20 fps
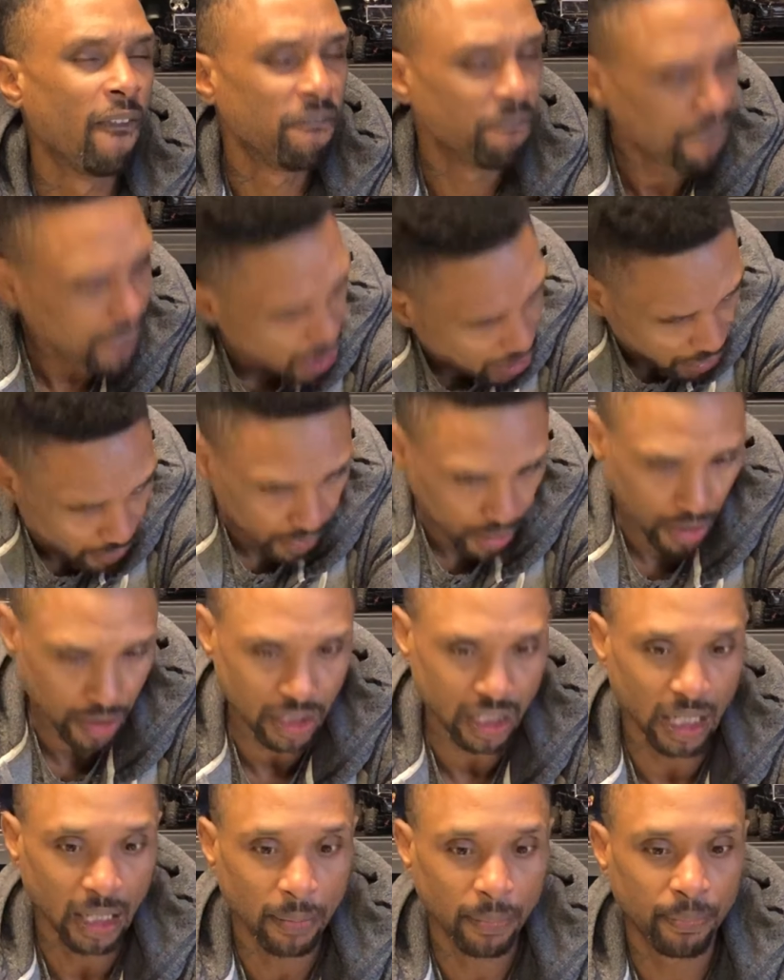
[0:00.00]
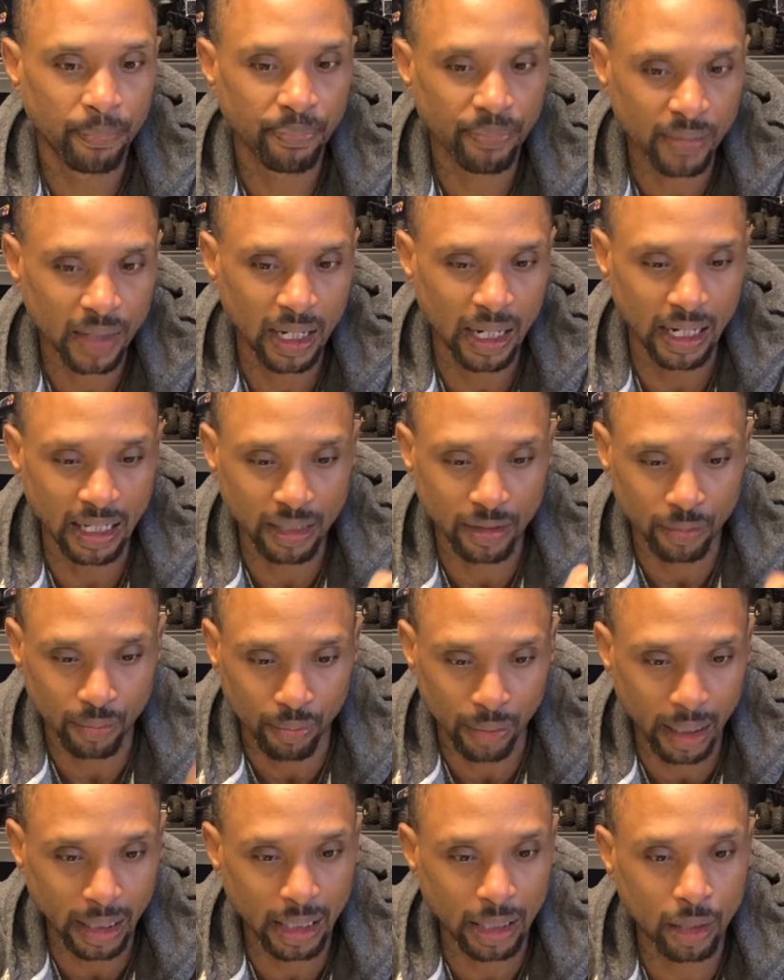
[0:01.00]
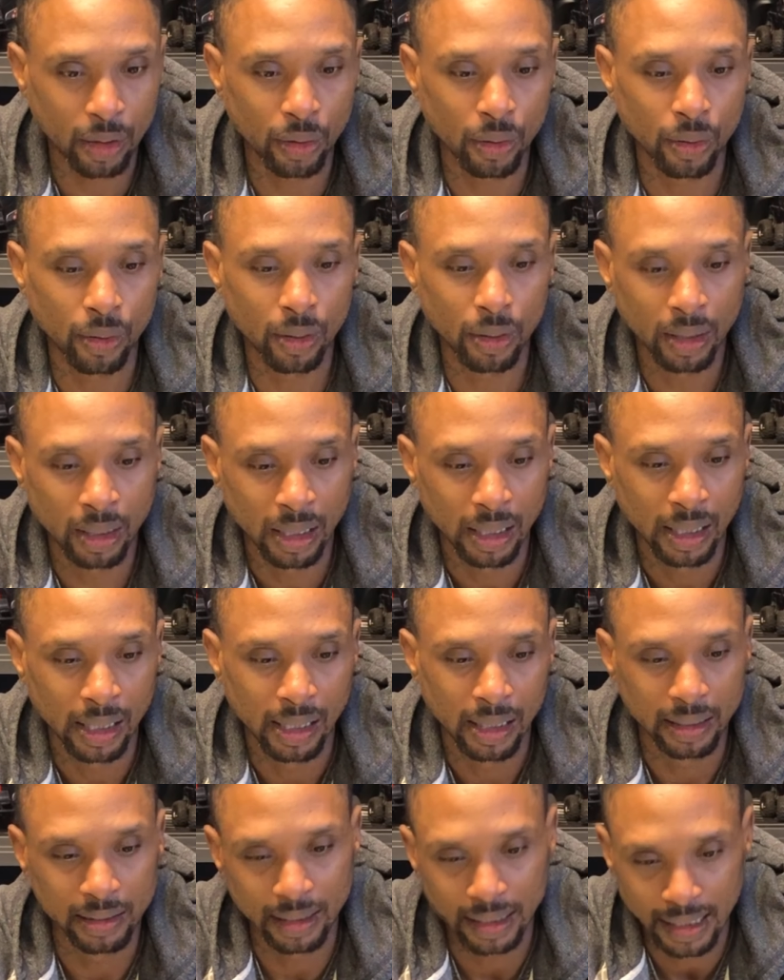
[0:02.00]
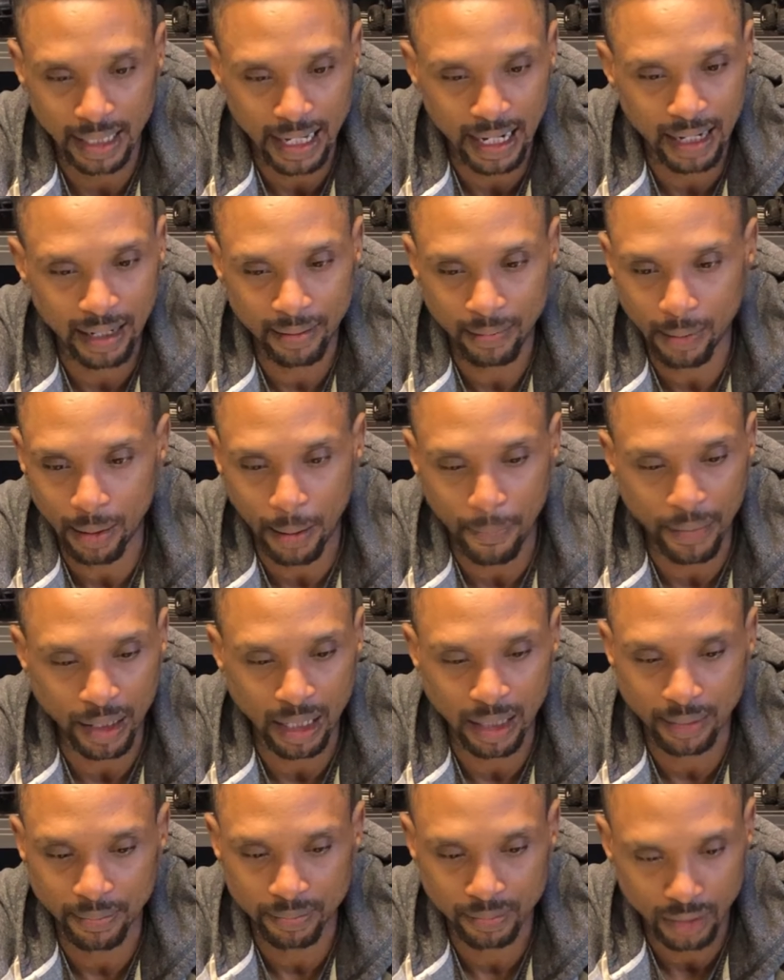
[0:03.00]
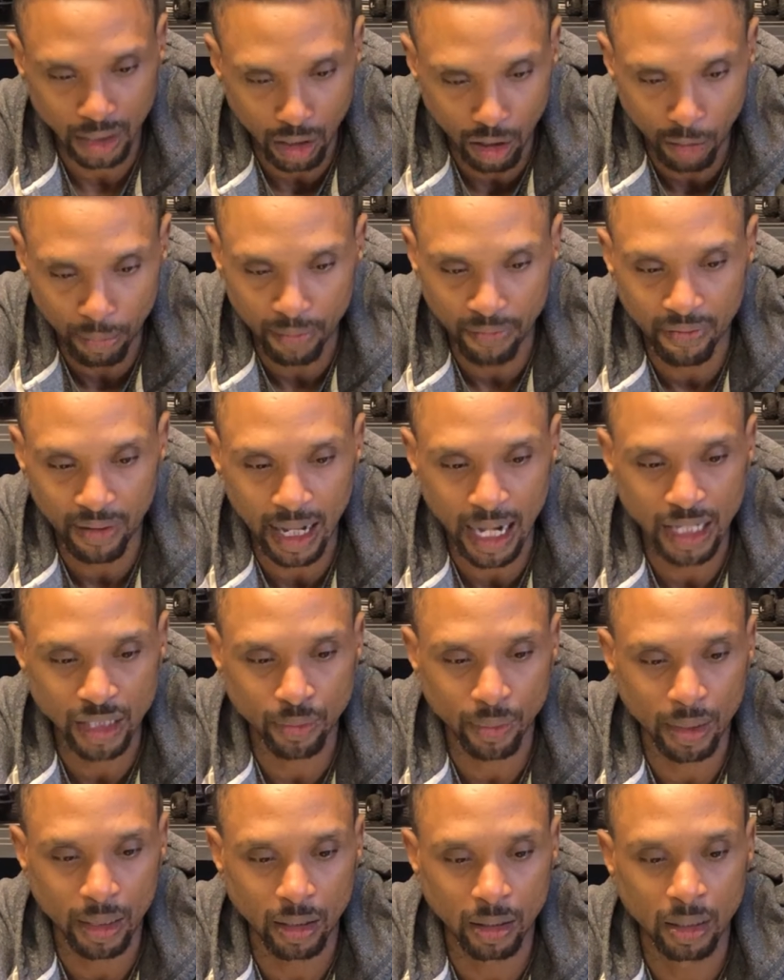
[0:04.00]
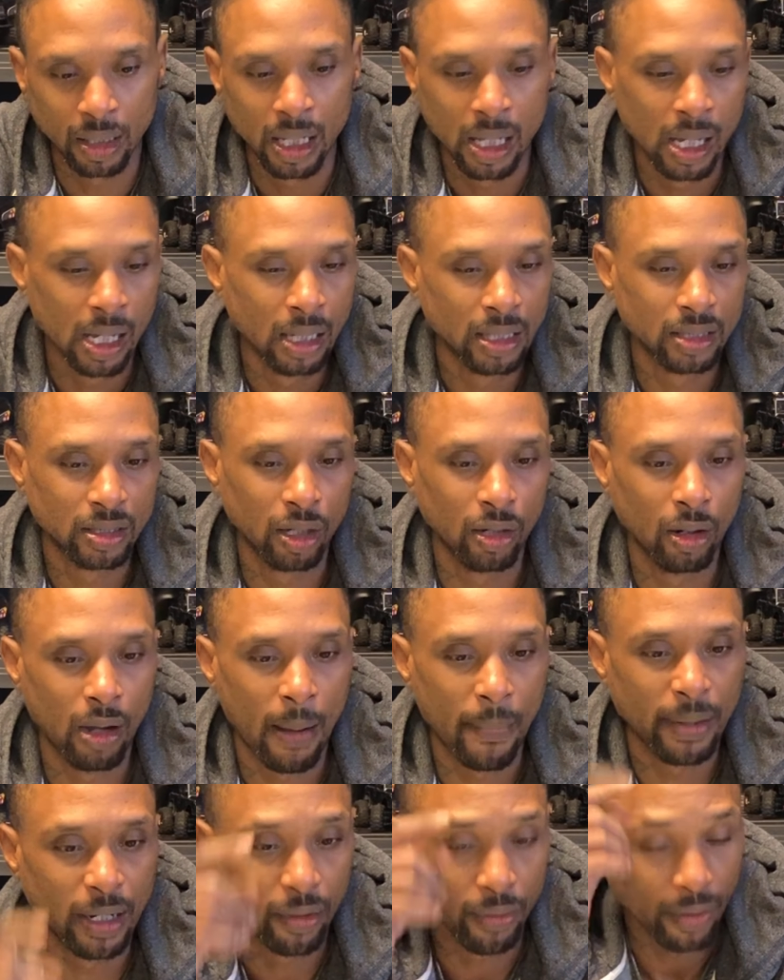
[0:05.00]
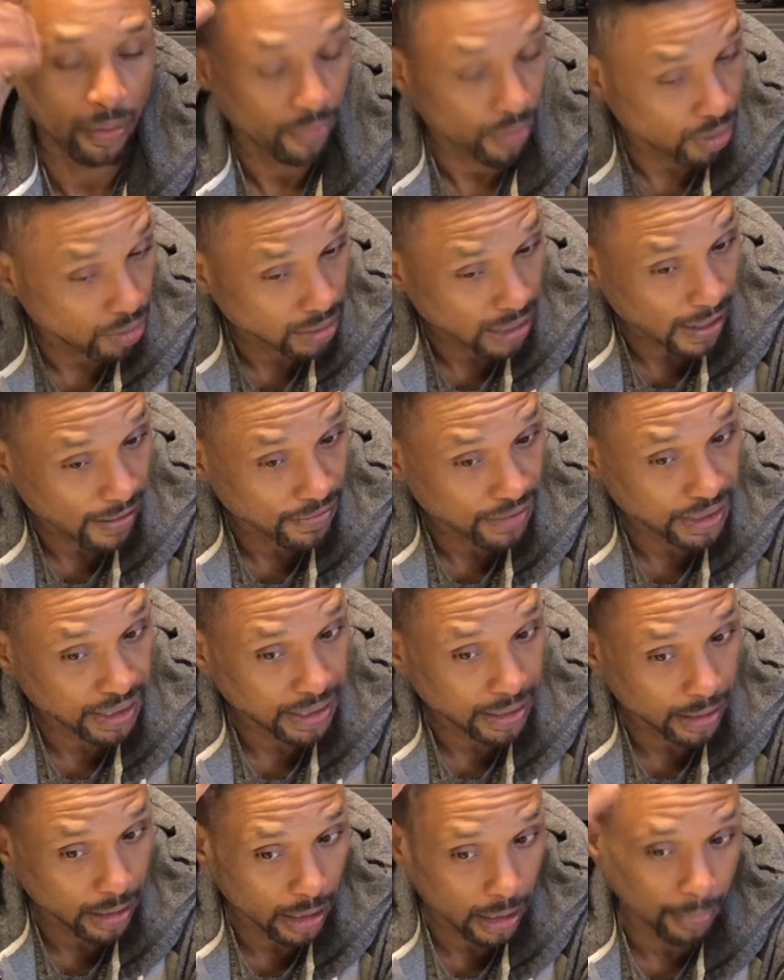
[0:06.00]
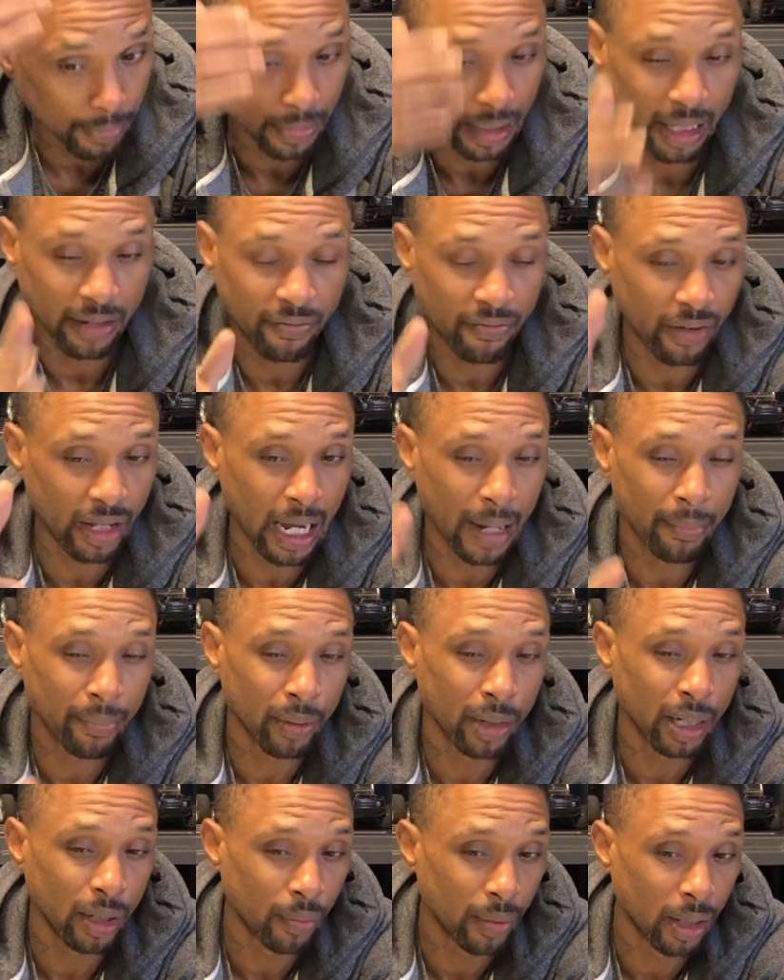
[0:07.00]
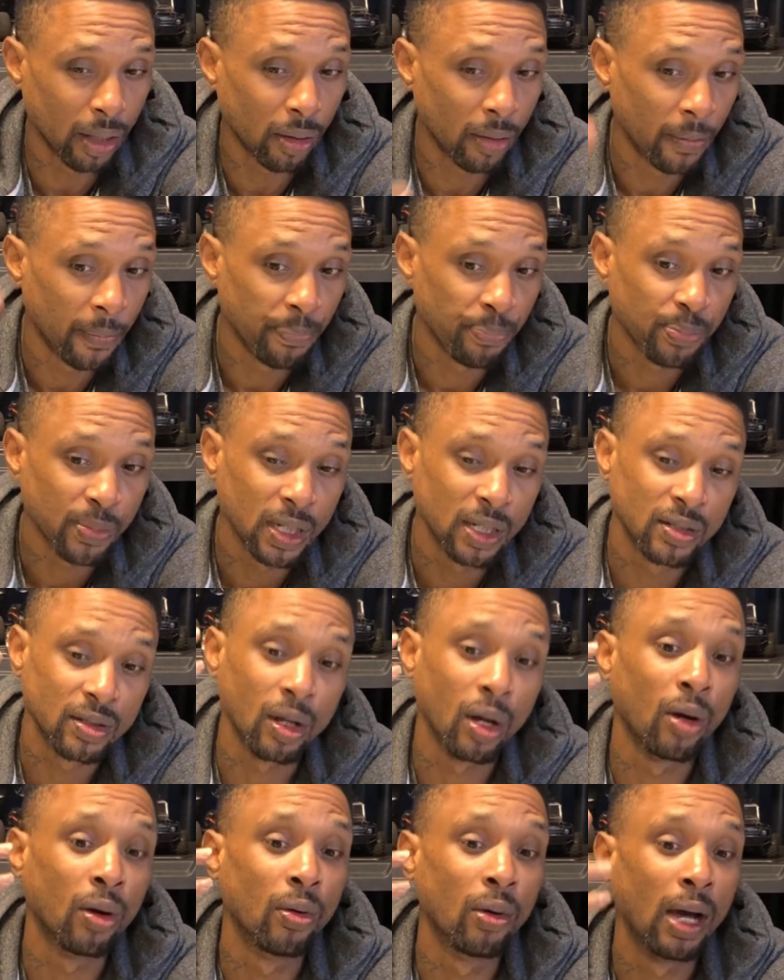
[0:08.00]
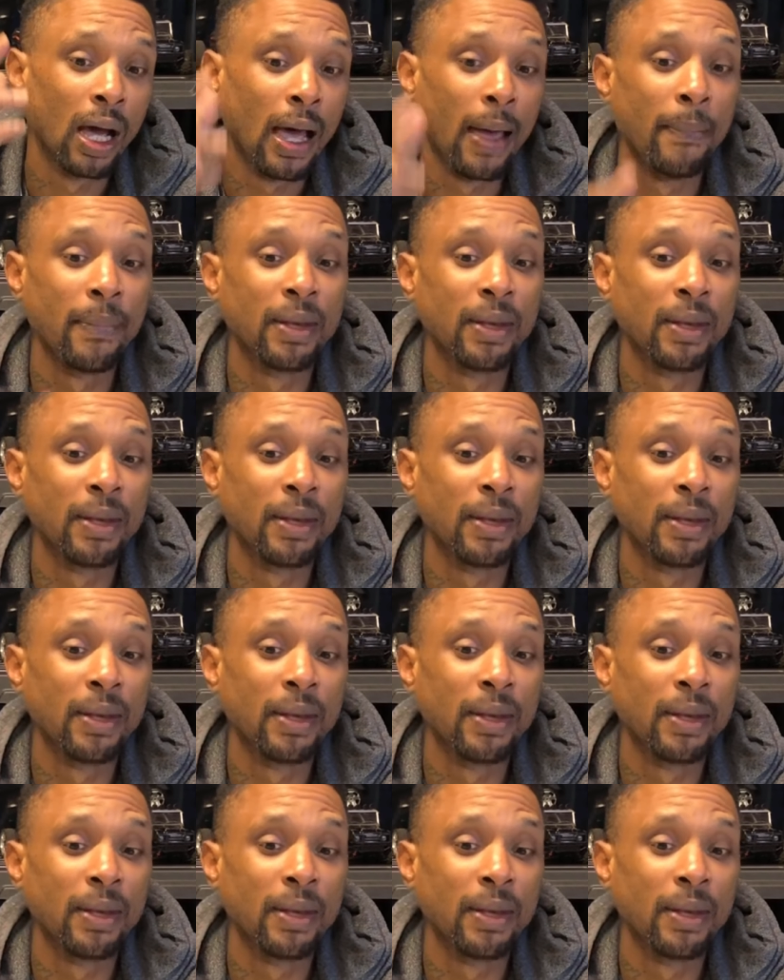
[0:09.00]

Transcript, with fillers: Very, very cheap. And it's really cool. Look at it. I mean, I hope it flies well. So, I mean, the reviews I've seen on them, they fly pretty well. So, I'm